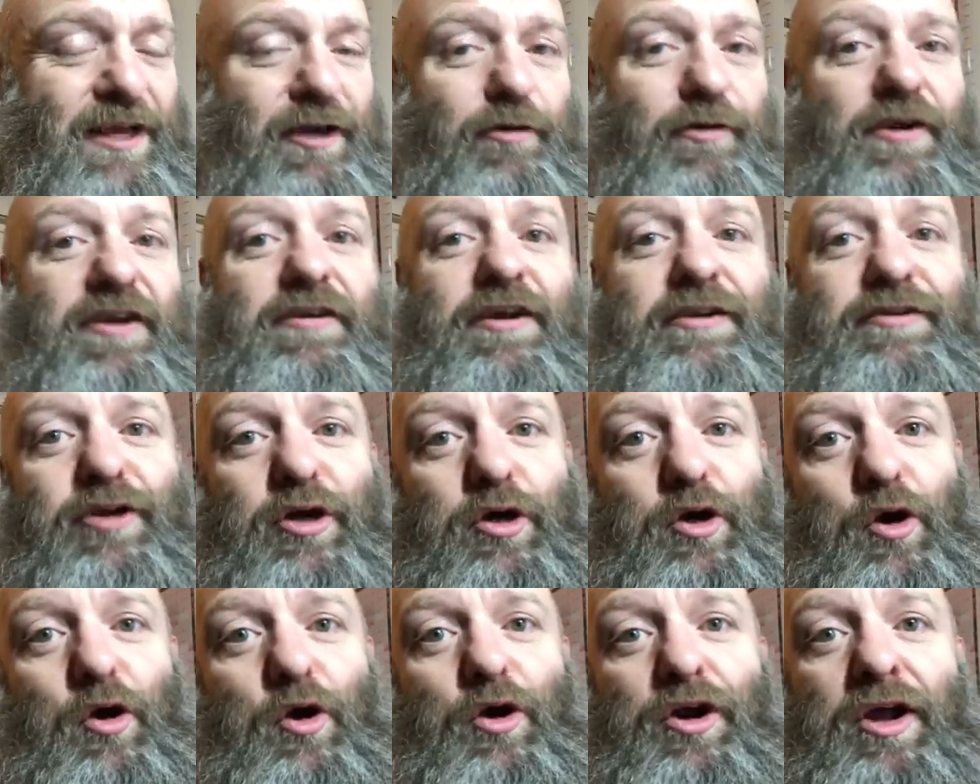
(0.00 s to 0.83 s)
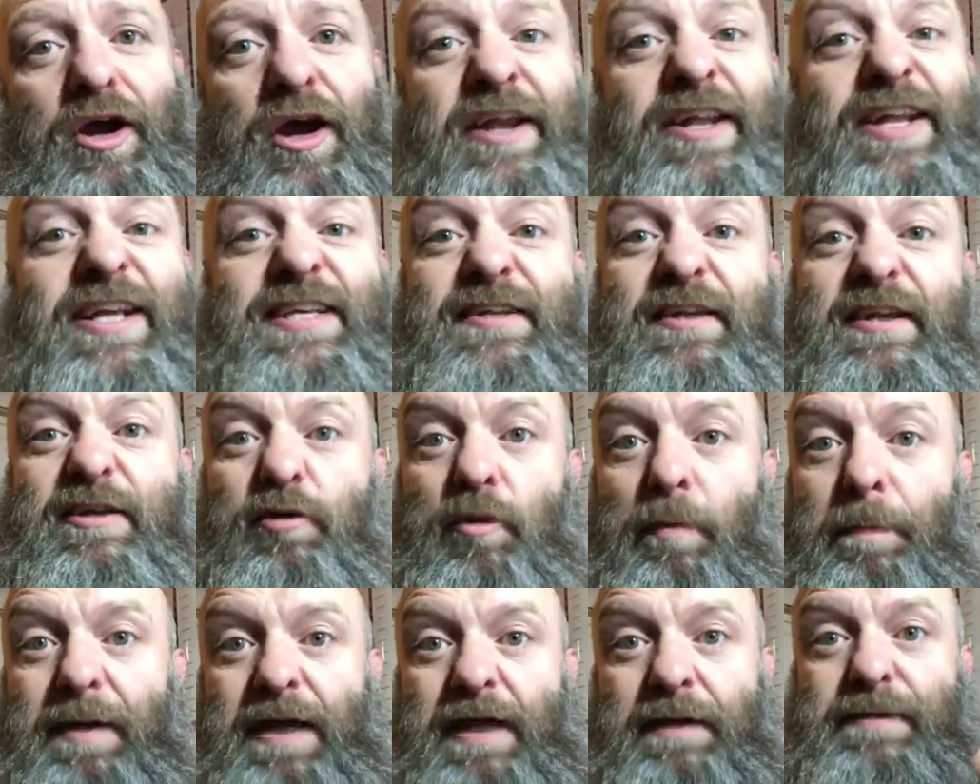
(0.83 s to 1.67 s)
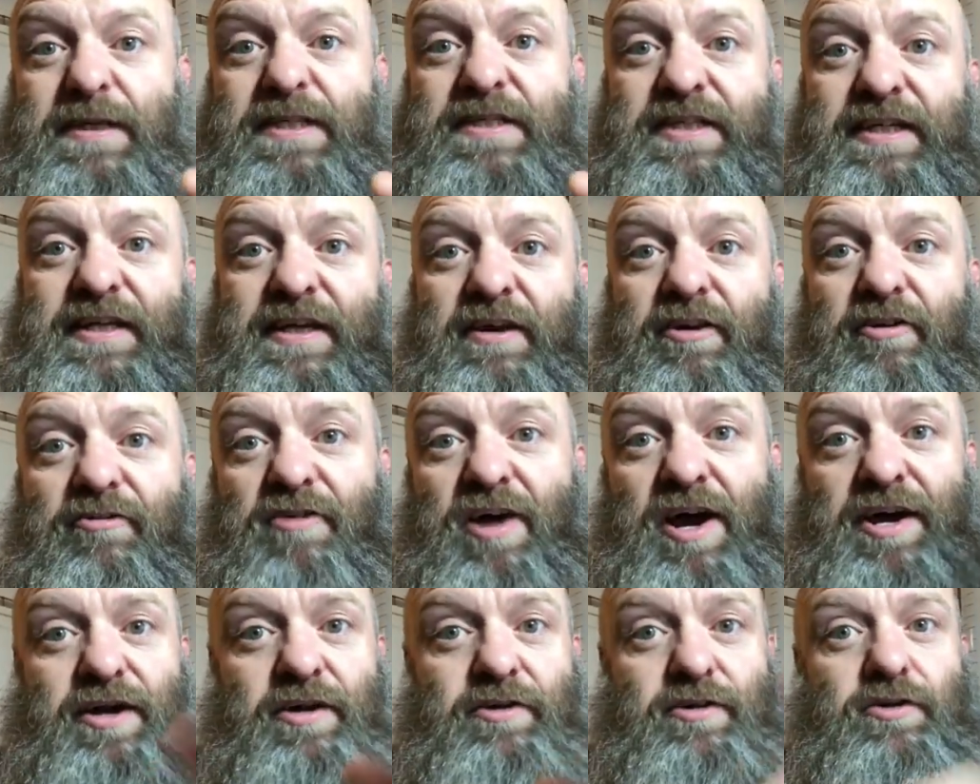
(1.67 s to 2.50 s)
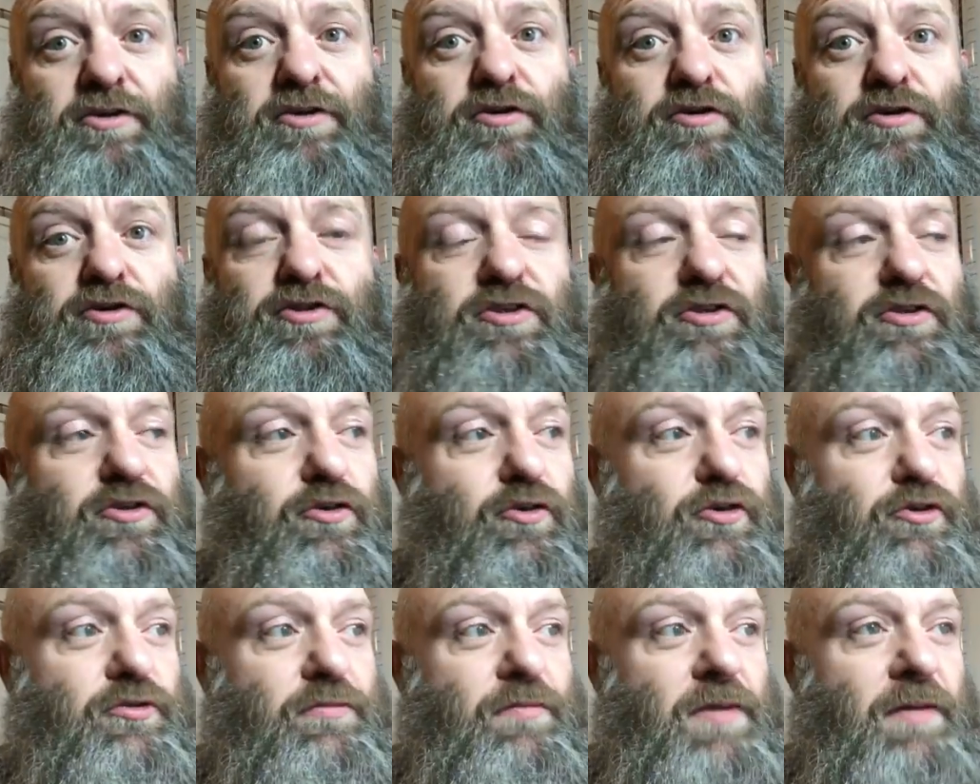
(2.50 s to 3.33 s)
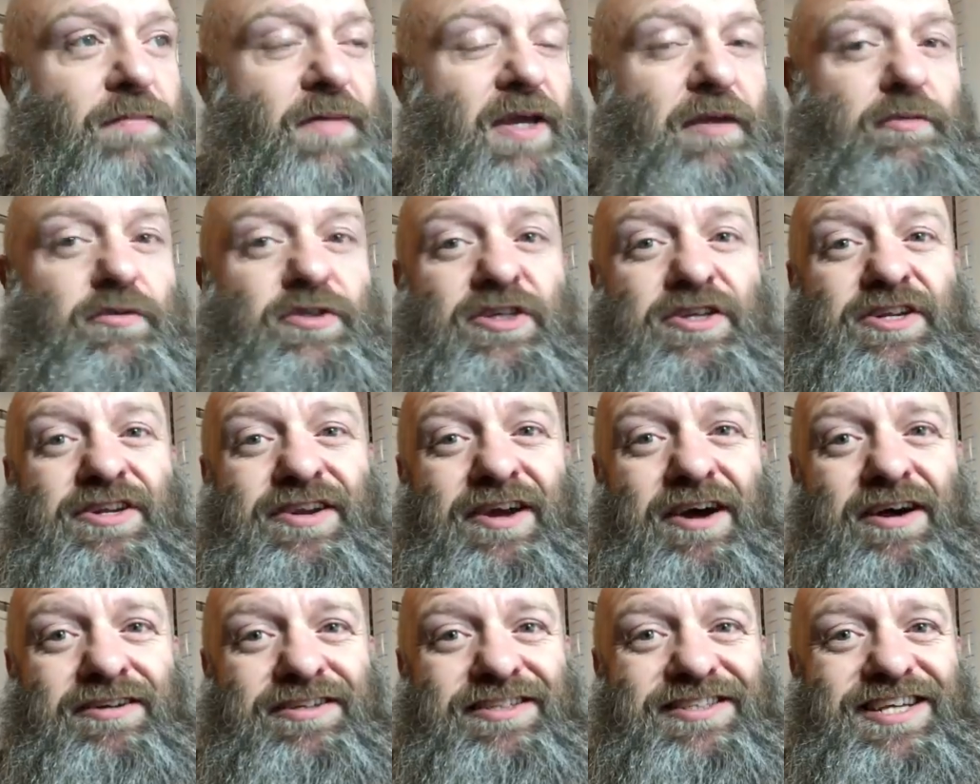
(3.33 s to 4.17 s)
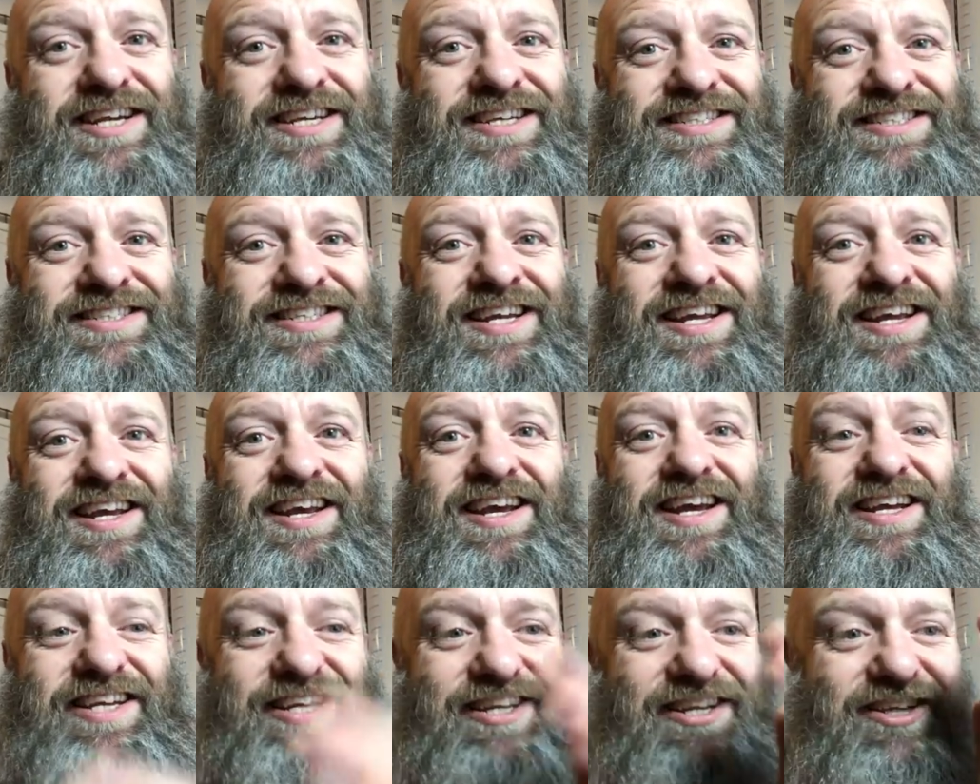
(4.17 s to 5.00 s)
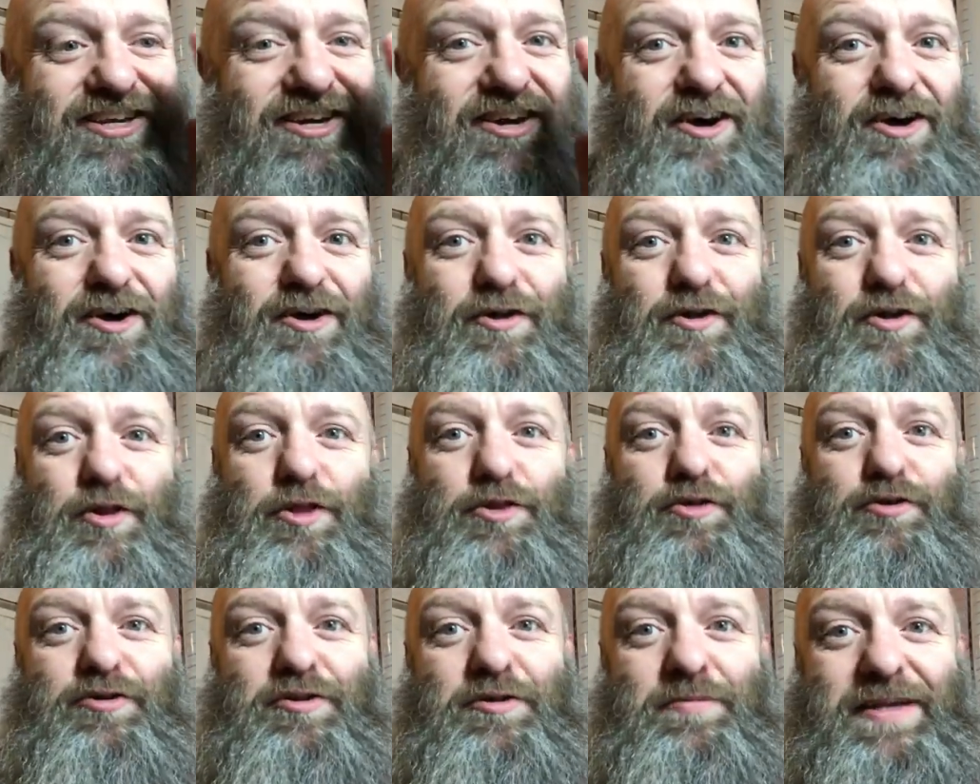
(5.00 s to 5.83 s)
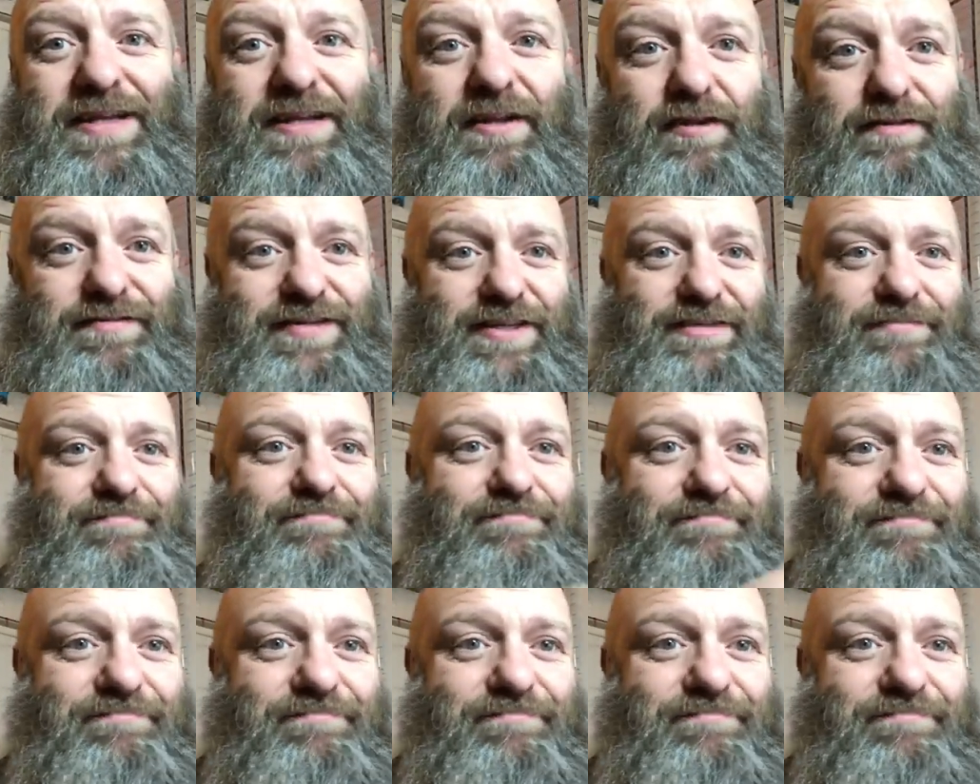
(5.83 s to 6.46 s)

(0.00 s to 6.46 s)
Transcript: Went around the corner and this little baby deer ran out across the road, and my mate was on an R6 and he cut through the middle of it.